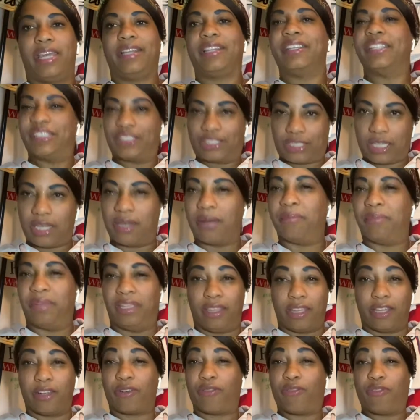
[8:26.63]
It's going to be
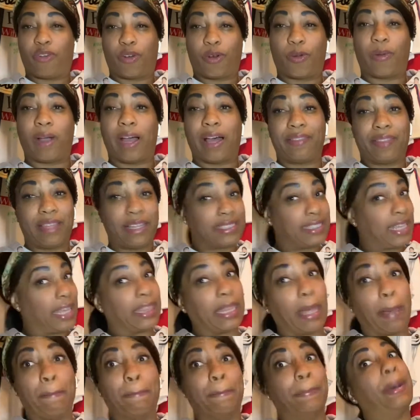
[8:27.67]
there for a while. That's at
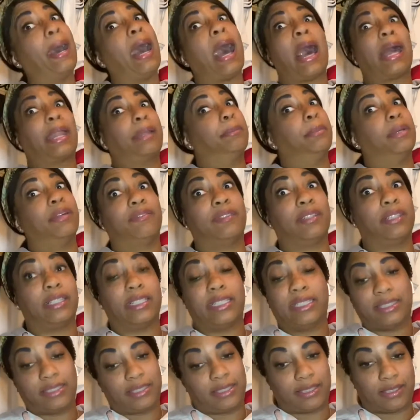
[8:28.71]
the bottom of the
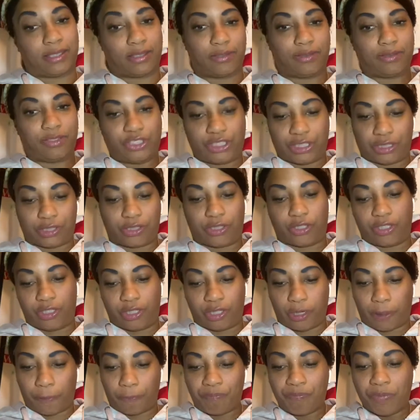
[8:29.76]
list, just so you know.
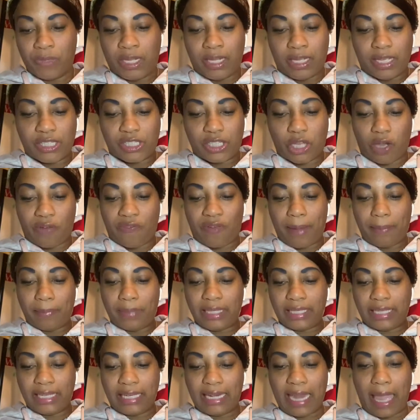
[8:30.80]
So if I'm
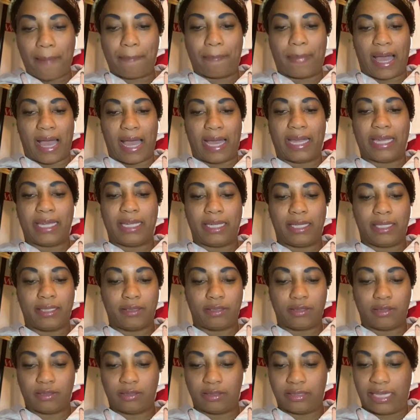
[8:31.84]
looking at my
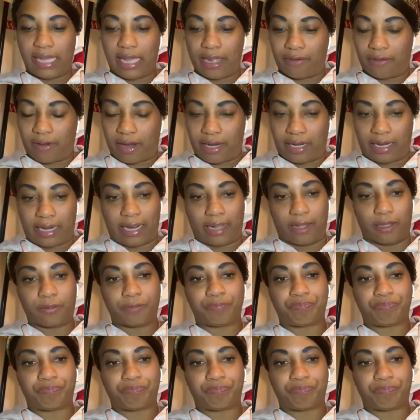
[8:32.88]
debt right now.